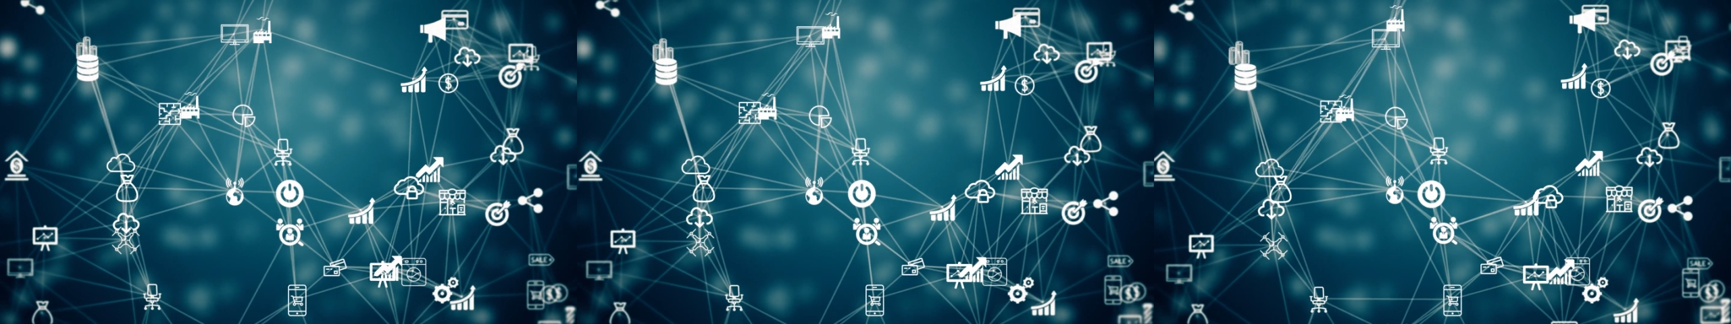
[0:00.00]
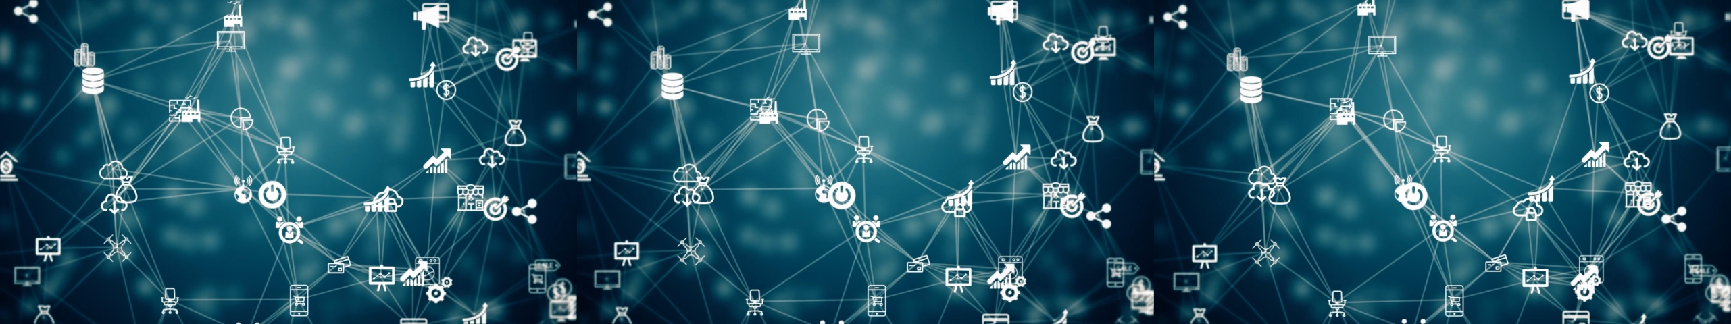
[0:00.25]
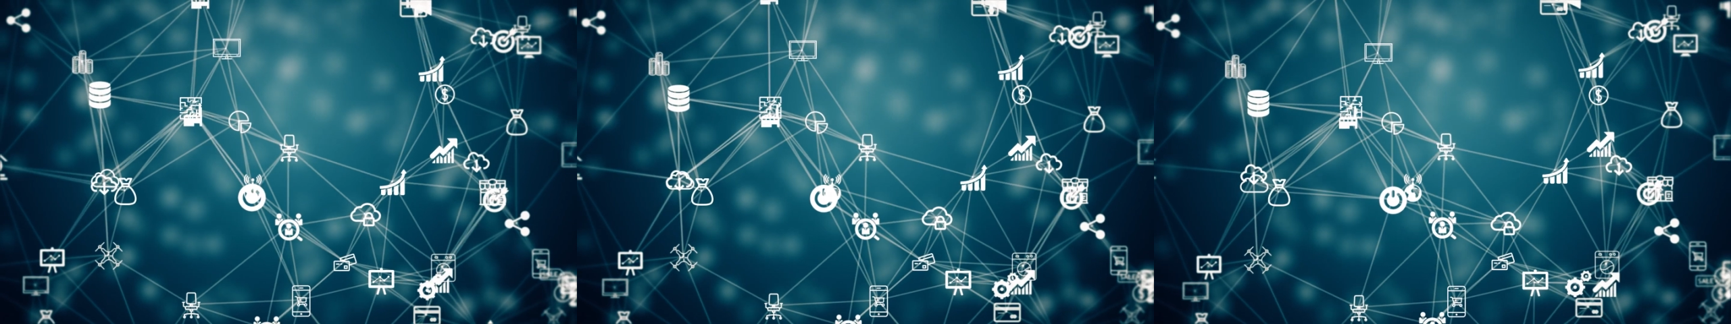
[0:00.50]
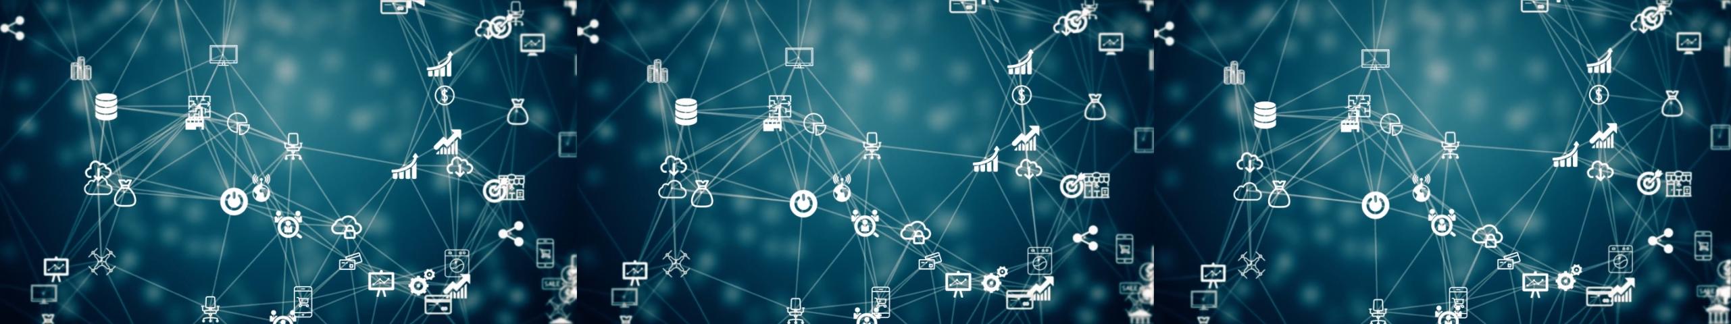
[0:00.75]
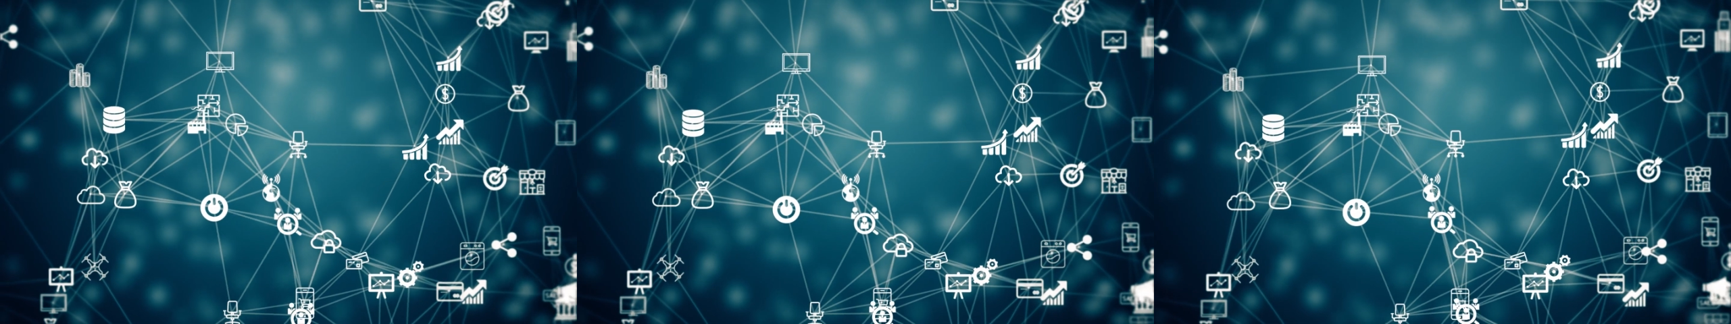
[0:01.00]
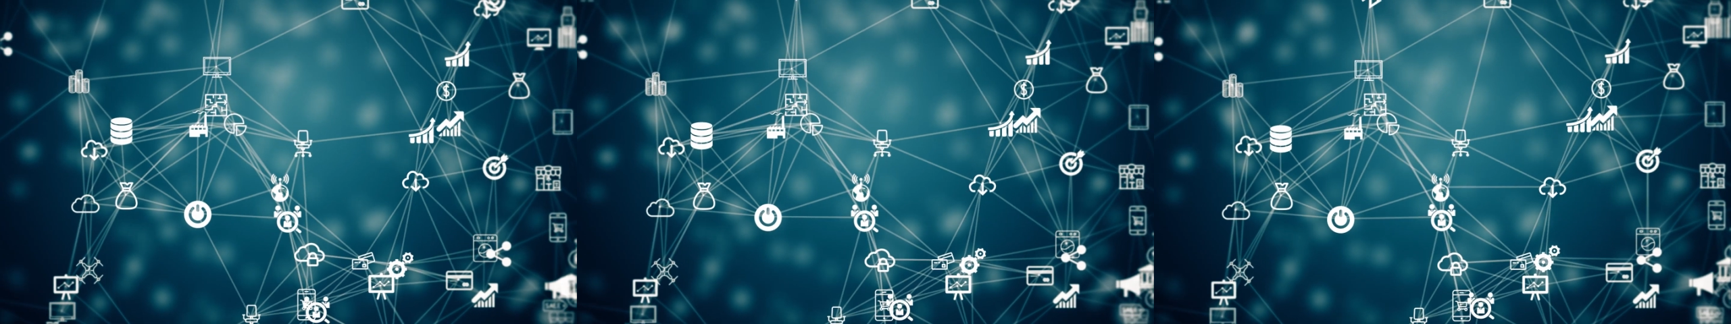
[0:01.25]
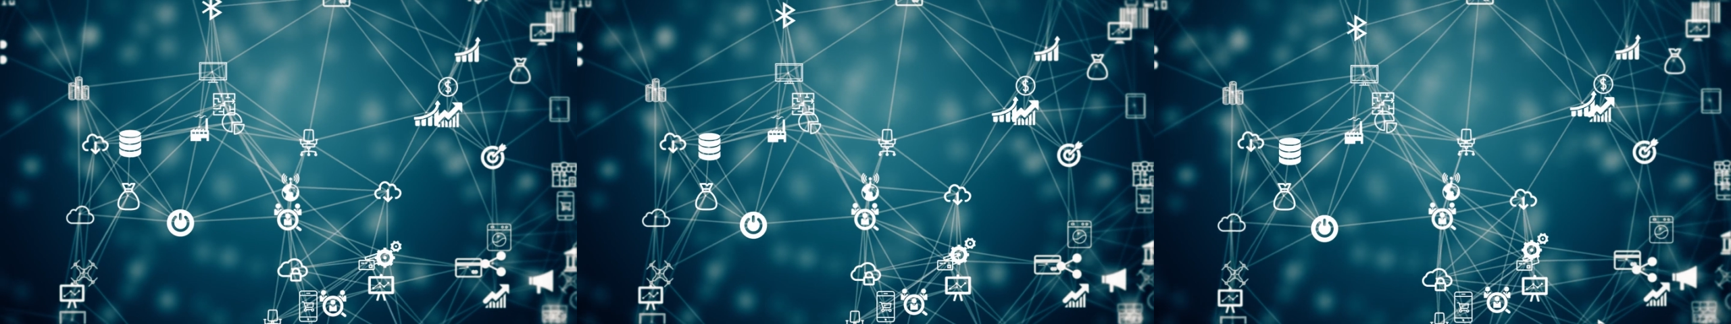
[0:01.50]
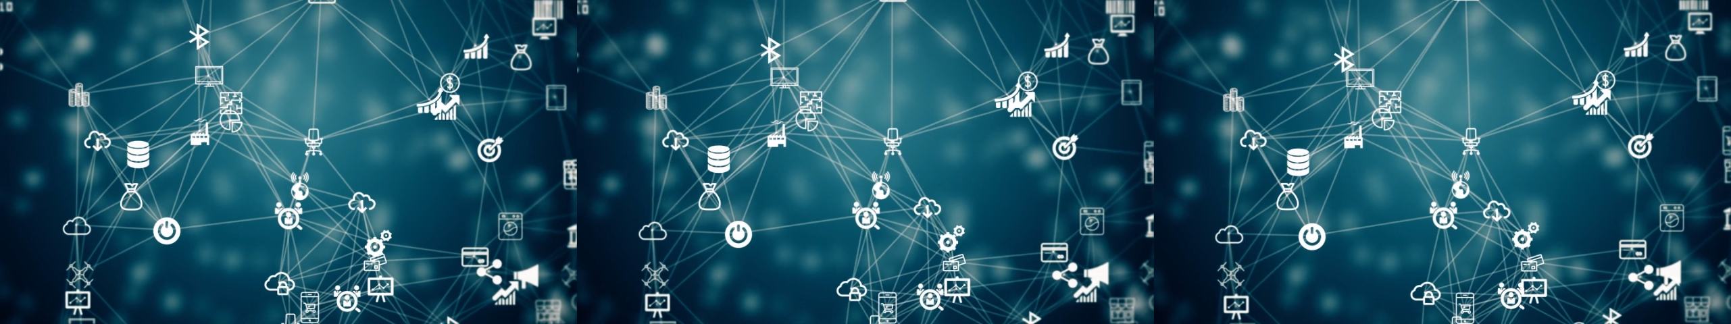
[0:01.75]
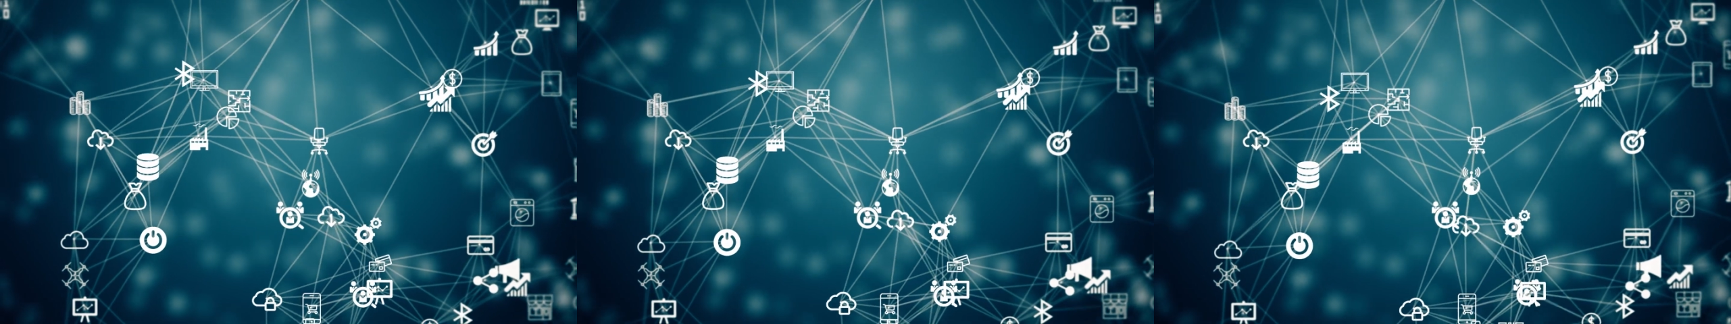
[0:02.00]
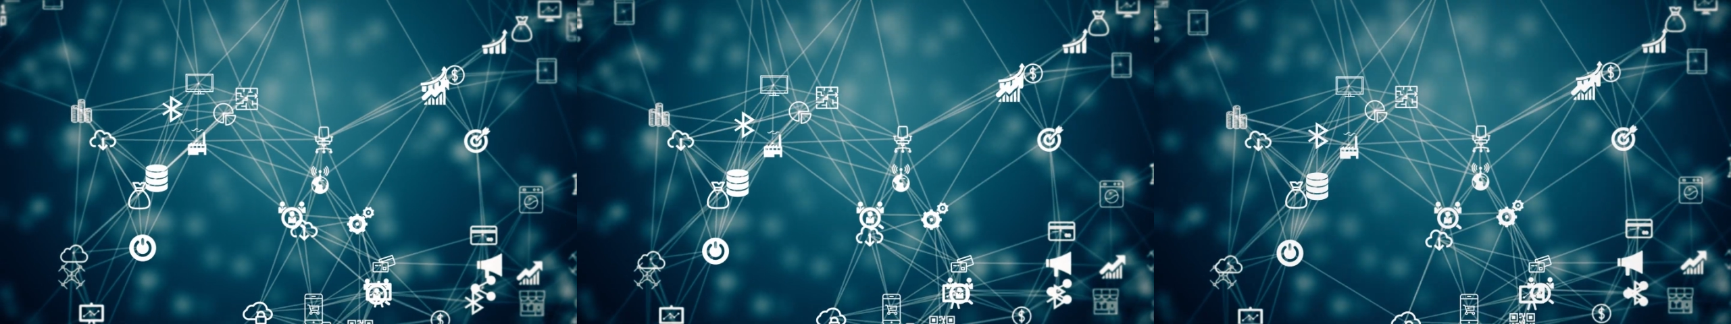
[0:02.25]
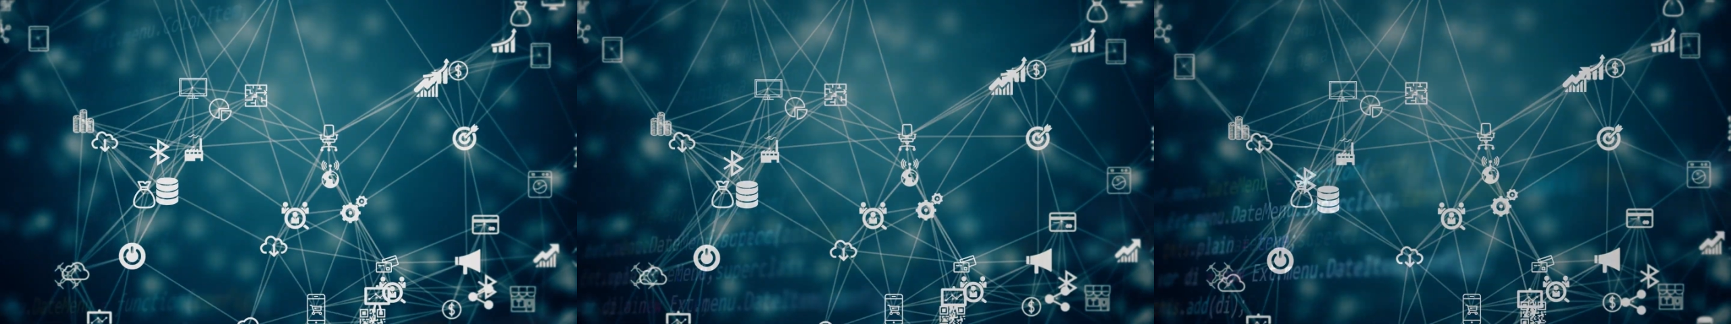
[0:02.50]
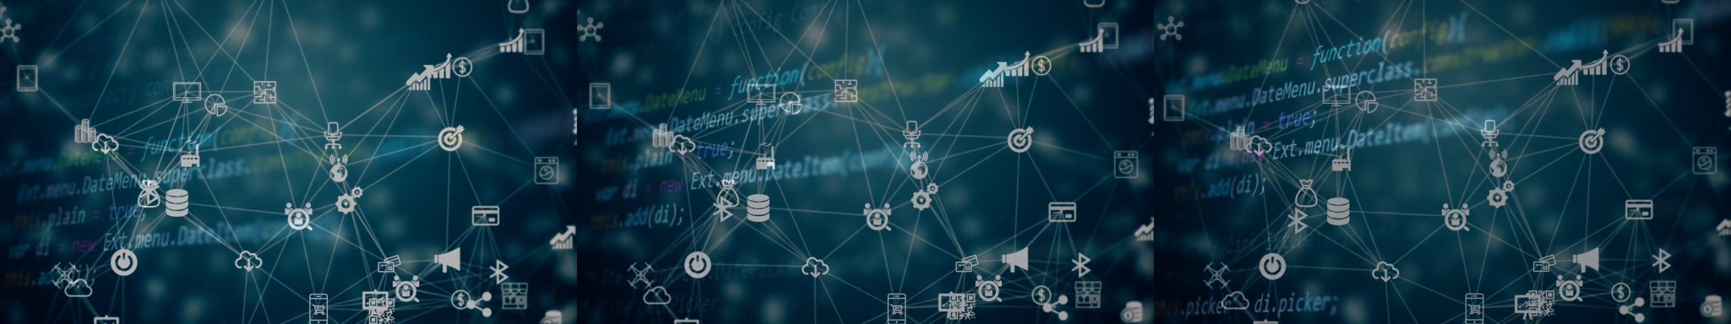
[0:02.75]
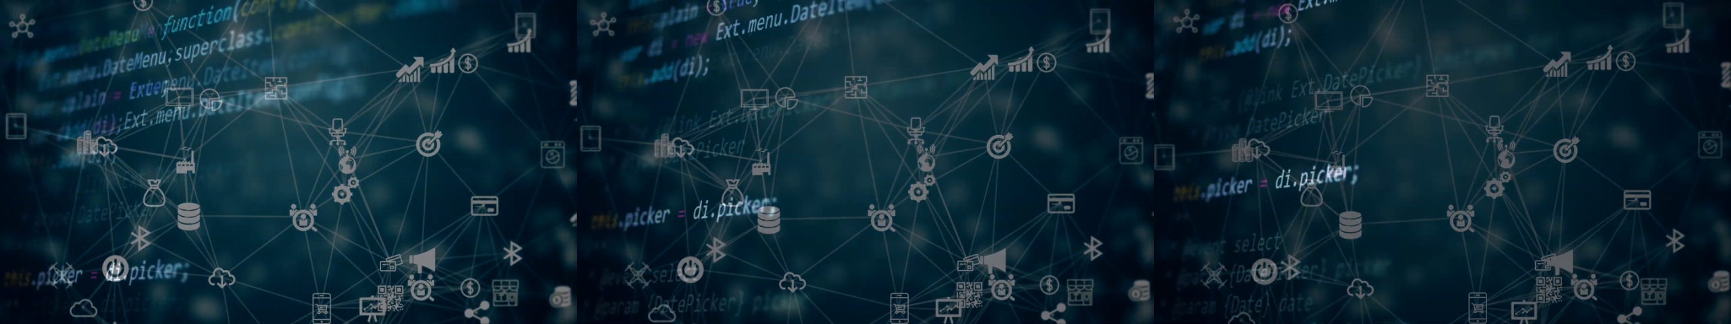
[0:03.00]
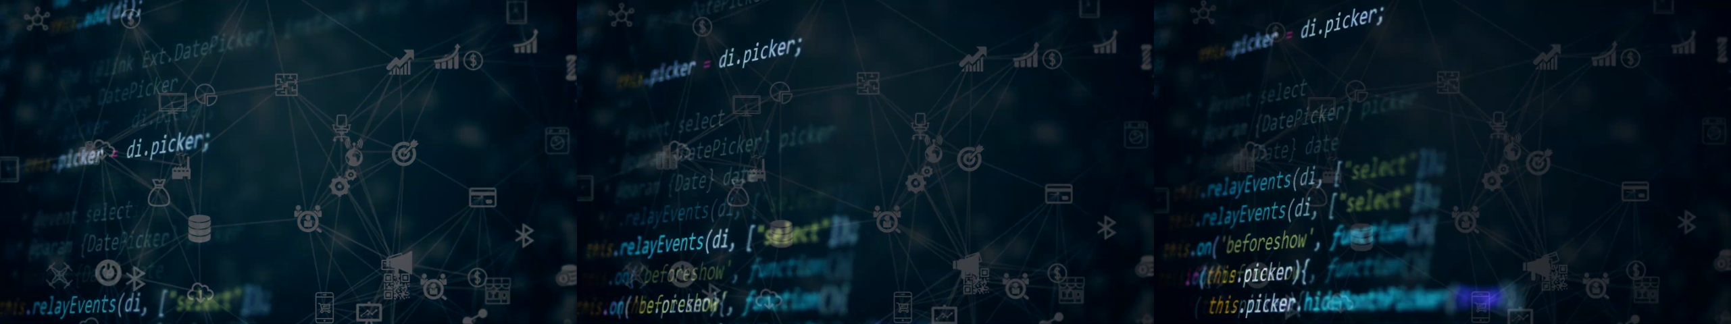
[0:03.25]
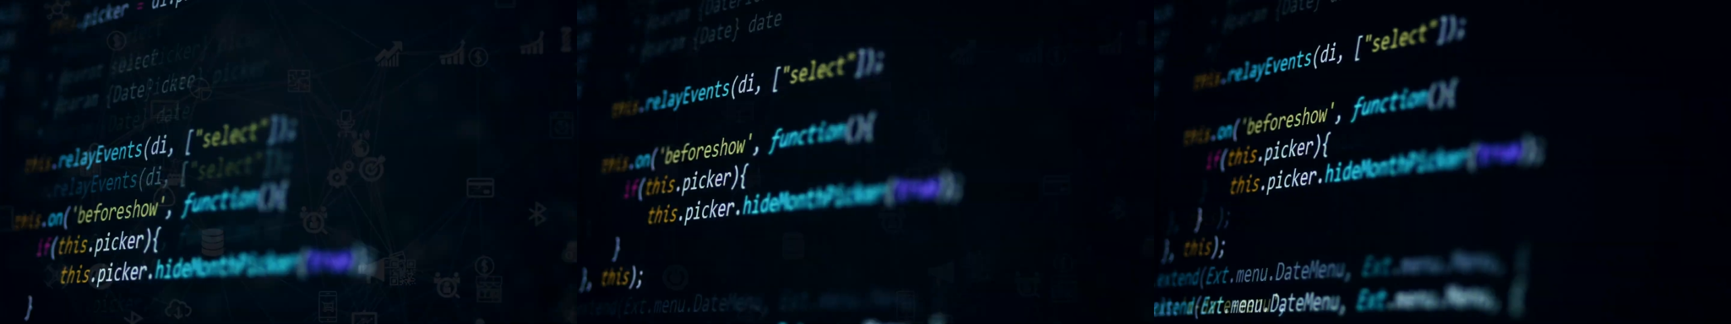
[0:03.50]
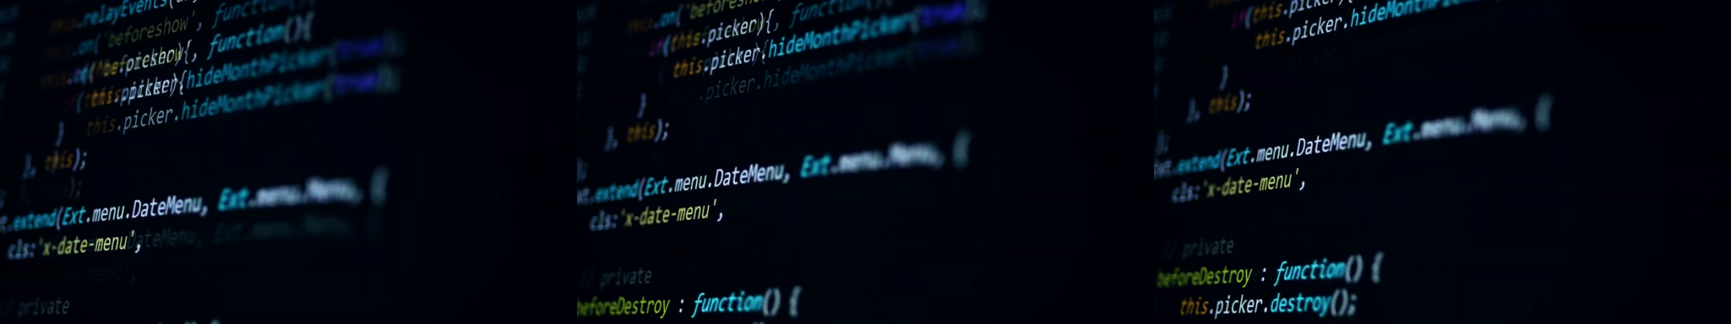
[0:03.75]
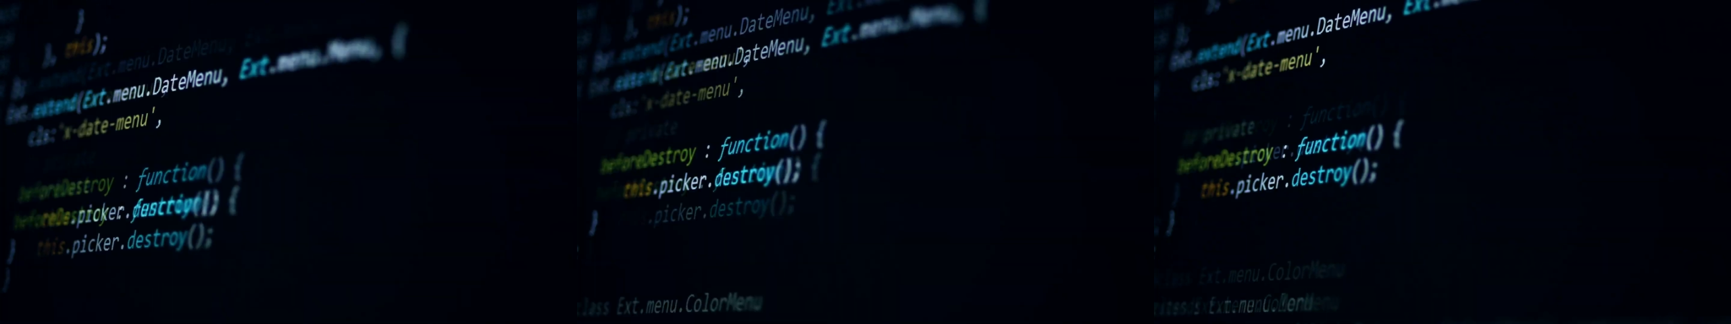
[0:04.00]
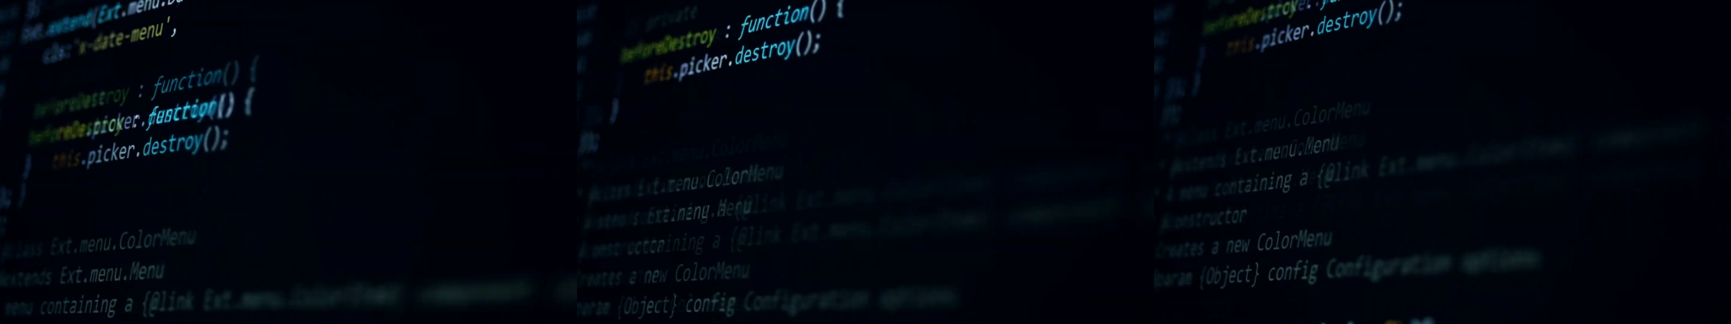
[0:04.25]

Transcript: [unreadable: no face in view]